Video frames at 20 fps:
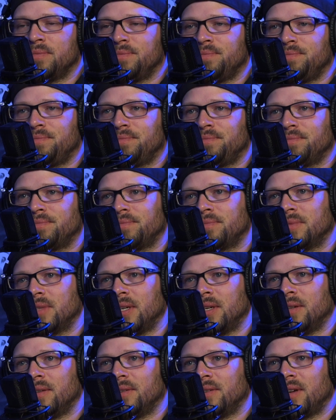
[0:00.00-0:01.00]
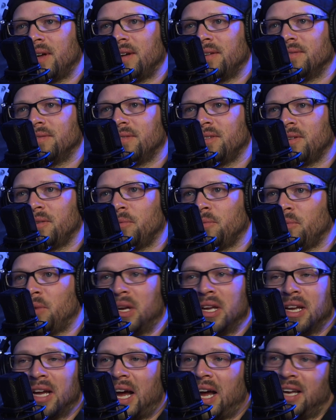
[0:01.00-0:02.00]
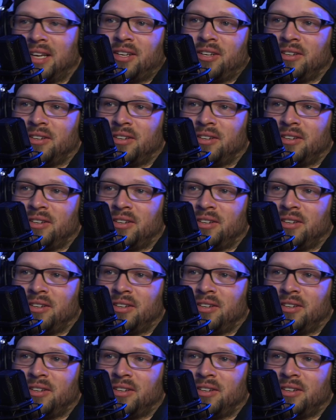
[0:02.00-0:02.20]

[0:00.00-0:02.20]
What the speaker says: but who? I mean, we couldn't afford Game Informer.